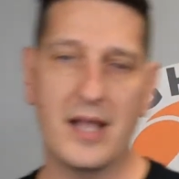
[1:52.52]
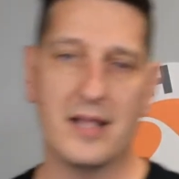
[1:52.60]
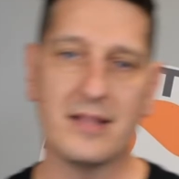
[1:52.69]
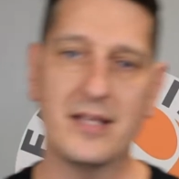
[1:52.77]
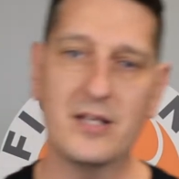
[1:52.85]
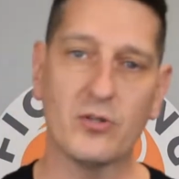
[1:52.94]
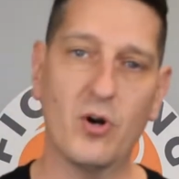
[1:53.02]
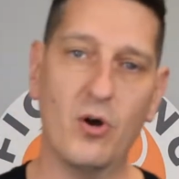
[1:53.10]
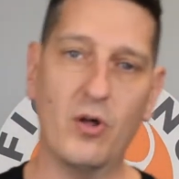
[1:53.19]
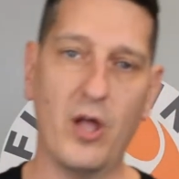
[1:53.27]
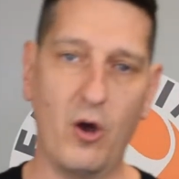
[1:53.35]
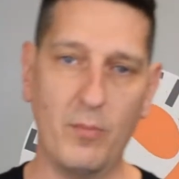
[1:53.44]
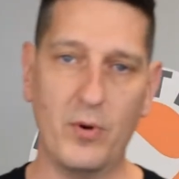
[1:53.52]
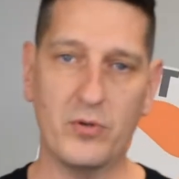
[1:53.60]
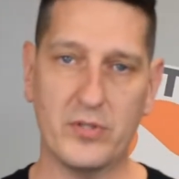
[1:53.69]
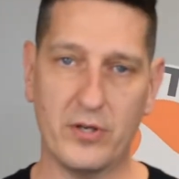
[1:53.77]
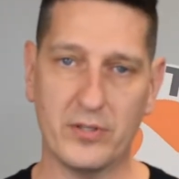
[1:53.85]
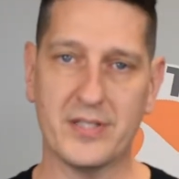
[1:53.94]
these are all elbows
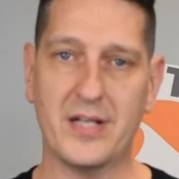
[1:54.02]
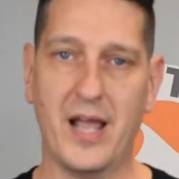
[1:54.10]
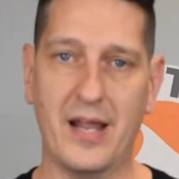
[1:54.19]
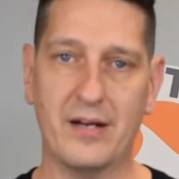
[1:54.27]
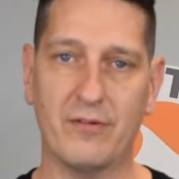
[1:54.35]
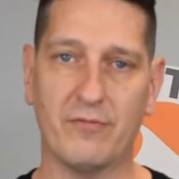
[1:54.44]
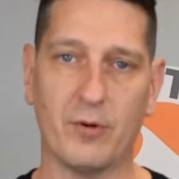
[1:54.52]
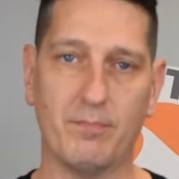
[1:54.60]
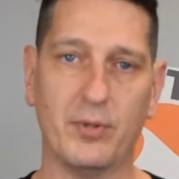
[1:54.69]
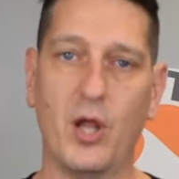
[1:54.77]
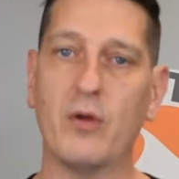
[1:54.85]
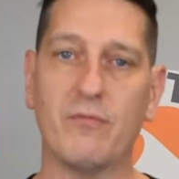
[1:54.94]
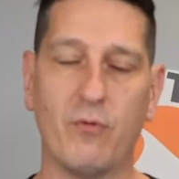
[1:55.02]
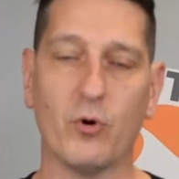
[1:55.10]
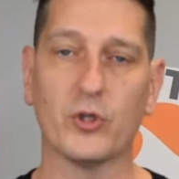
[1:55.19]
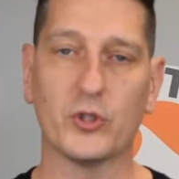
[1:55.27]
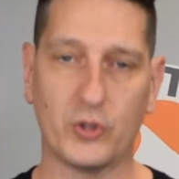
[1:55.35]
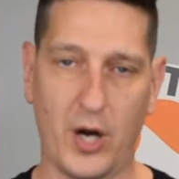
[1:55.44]
that are designed for blunt
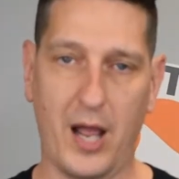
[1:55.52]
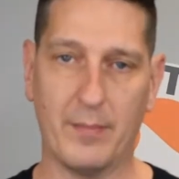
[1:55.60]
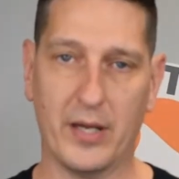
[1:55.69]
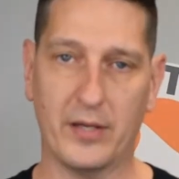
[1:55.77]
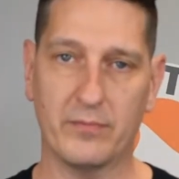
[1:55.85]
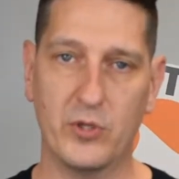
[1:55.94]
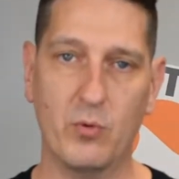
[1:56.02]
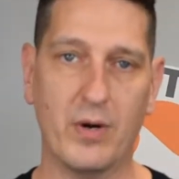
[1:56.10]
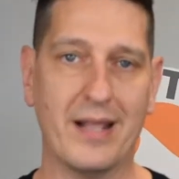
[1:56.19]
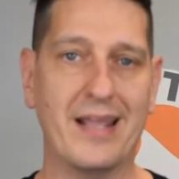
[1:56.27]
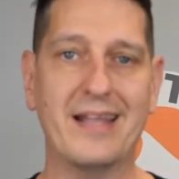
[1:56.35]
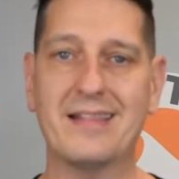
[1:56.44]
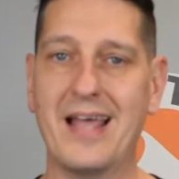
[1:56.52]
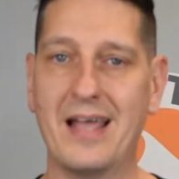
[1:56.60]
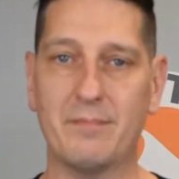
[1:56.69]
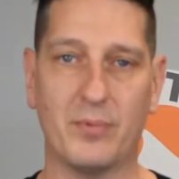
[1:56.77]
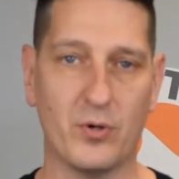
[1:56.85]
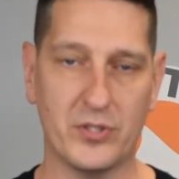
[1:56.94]
force trauma. You want to hit
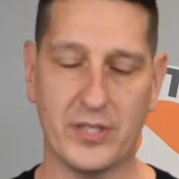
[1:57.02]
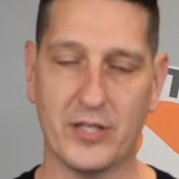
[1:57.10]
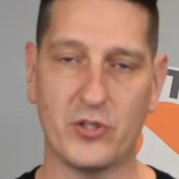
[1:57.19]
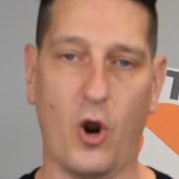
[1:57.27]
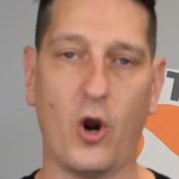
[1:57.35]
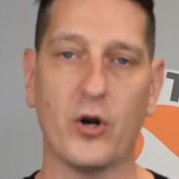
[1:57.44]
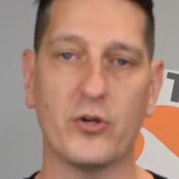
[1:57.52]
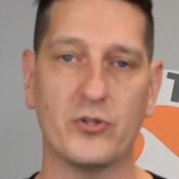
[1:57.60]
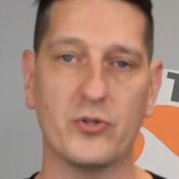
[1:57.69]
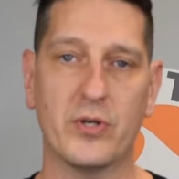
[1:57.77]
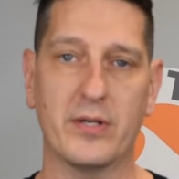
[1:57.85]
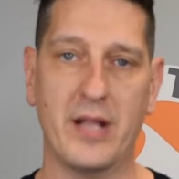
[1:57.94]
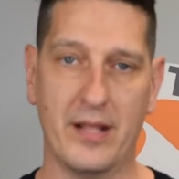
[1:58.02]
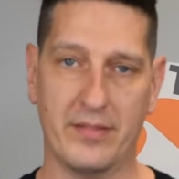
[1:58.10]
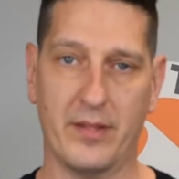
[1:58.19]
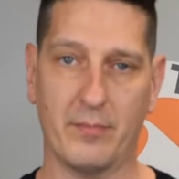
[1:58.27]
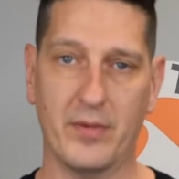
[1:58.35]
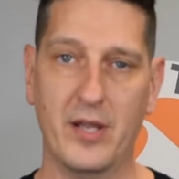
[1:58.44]
that person as hard as you can hit
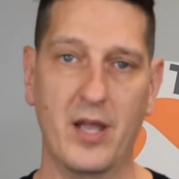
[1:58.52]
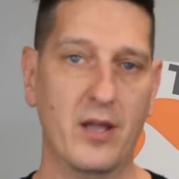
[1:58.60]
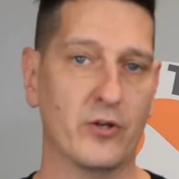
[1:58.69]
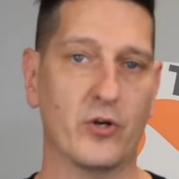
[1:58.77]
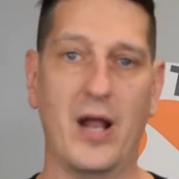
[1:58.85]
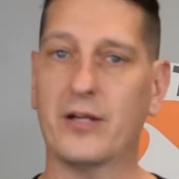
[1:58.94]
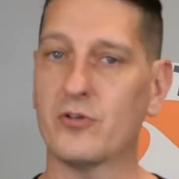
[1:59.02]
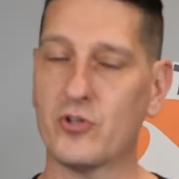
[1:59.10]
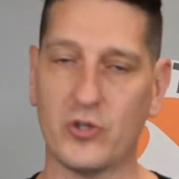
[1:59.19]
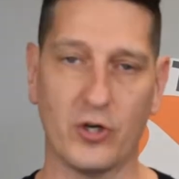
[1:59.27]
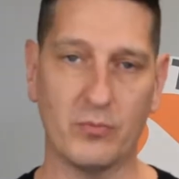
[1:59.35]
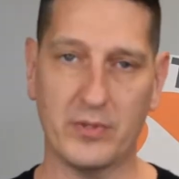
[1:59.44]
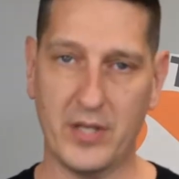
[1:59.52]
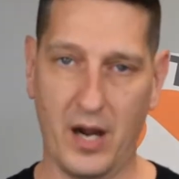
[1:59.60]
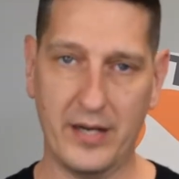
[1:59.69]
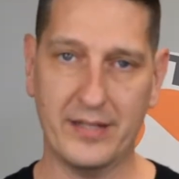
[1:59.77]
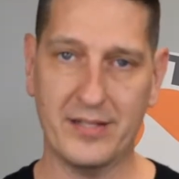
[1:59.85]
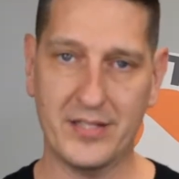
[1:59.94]
them. You're not concerned with
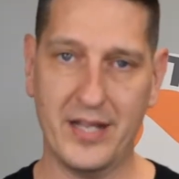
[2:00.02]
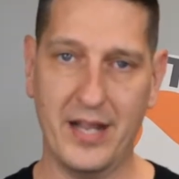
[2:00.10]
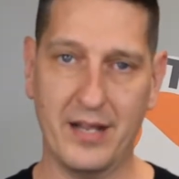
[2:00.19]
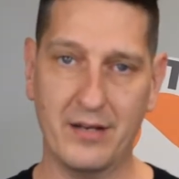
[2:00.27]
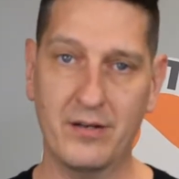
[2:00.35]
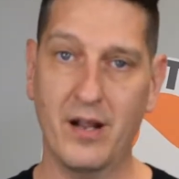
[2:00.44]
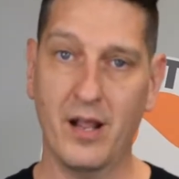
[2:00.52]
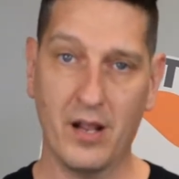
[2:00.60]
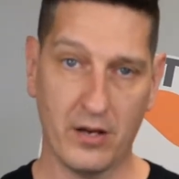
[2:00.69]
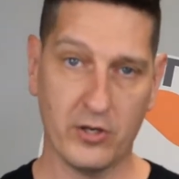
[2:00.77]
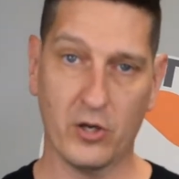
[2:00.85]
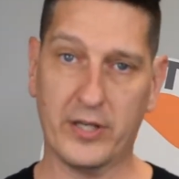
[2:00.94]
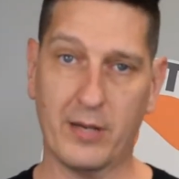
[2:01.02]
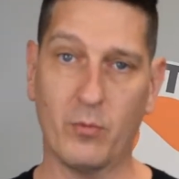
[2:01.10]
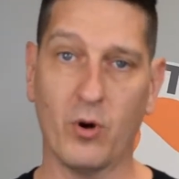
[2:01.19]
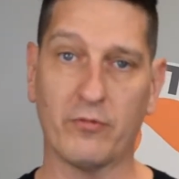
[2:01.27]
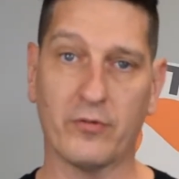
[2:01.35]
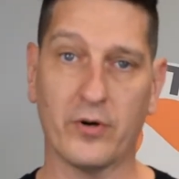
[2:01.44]
cutting the skin. You're looking
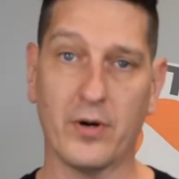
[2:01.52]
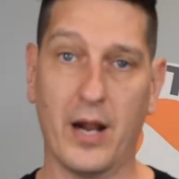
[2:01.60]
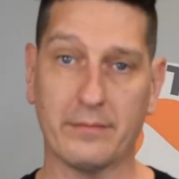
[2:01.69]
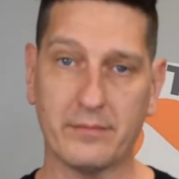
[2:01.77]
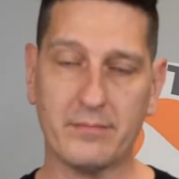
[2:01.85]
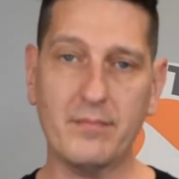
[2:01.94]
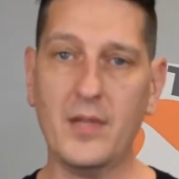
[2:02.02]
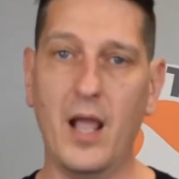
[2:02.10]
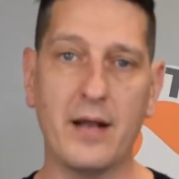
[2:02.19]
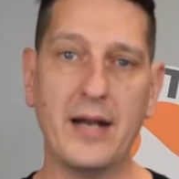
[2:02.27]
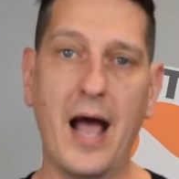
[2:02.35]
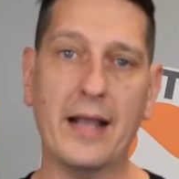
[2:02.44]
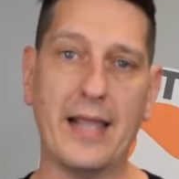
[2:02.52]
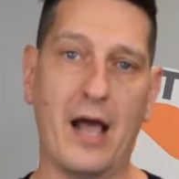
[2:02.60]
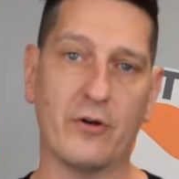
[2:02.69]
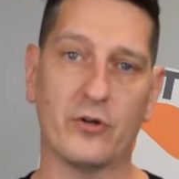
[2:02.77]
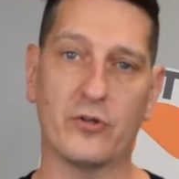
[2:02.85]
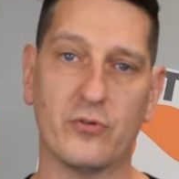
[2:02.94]
more for a
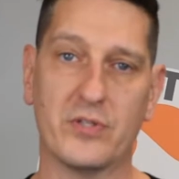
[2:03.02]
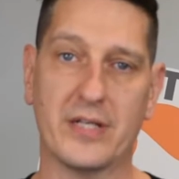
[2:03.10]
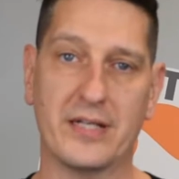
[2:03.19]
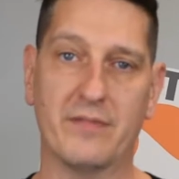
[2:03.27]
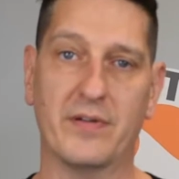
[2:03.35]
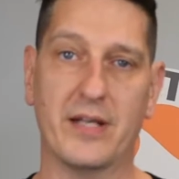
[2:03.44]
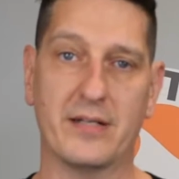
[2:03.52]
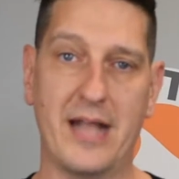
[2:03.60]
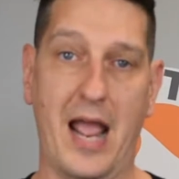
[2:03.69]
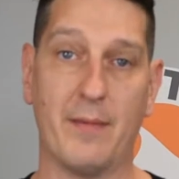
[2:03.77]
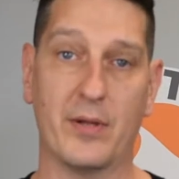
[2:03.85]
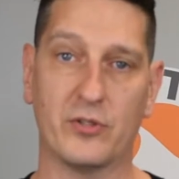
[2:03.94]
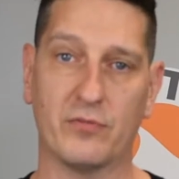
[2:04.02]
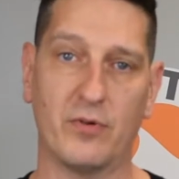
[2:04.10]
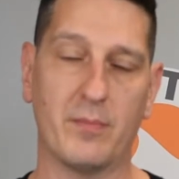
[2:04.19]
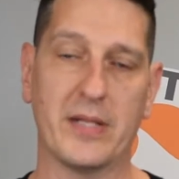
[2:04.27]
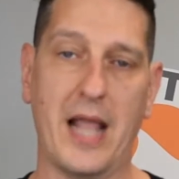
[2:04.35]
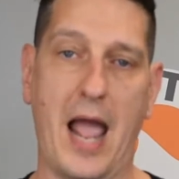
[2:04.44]
knockout or significant damage
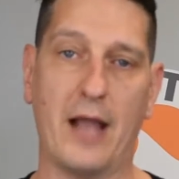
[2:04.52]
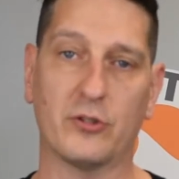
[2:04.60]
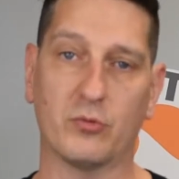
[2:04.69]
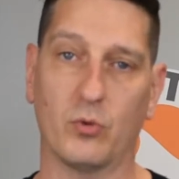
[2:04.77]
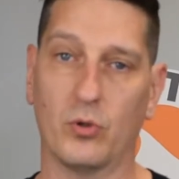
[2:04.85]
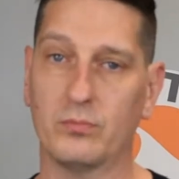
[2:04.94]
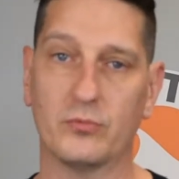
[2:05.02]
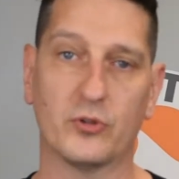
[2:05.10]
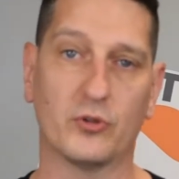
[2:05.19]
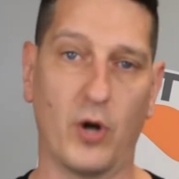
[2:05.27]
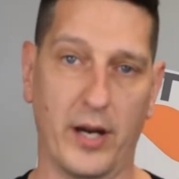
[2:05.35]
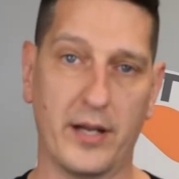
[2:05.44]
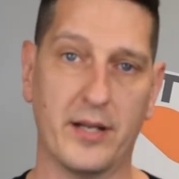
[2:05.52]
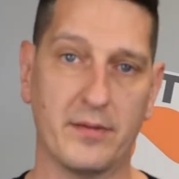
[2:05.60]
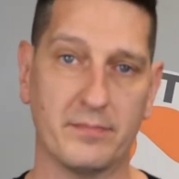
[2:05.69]
from the actual strike.